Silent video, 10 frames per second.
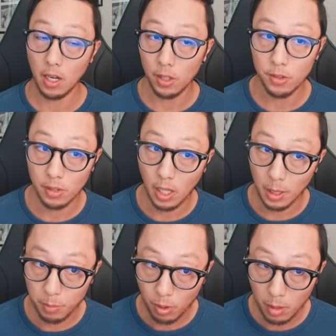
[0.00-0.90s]
underlying
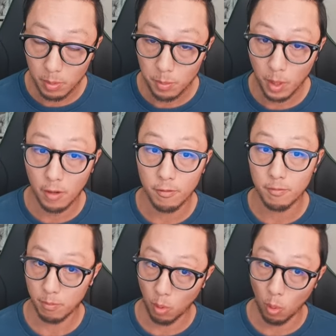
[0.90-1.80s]
problem of
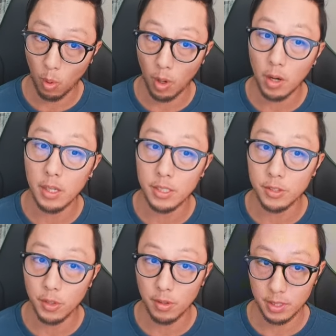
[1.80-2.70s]
poor
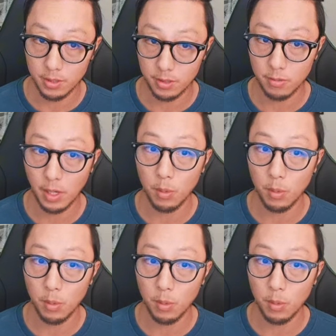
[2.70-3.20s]
endurance, right?